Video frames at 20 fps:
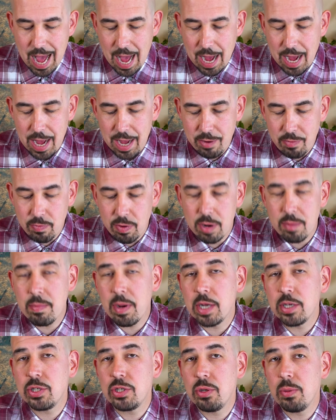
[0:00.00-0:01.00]
I run
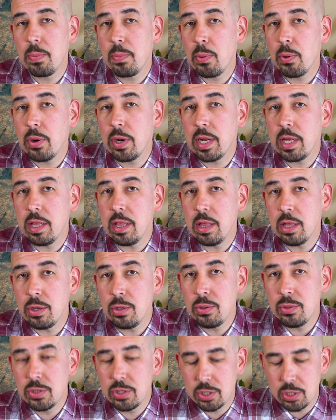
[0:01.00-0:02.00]
my shoe pretty
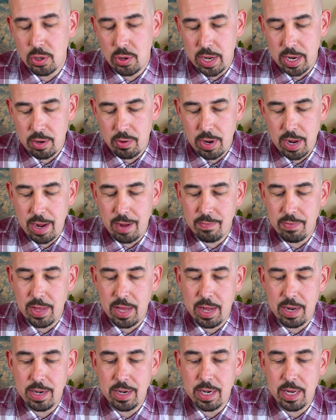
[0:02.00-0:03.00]
loose, so I don't have
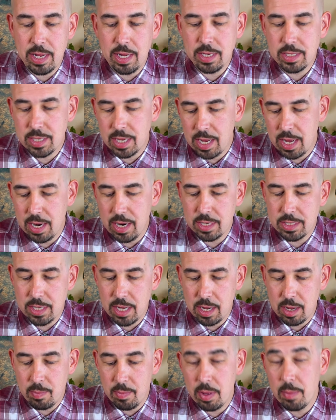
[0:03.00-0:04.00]
that need to kind of
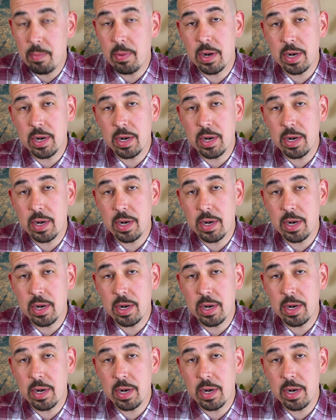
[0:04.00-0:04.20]
tuck them in,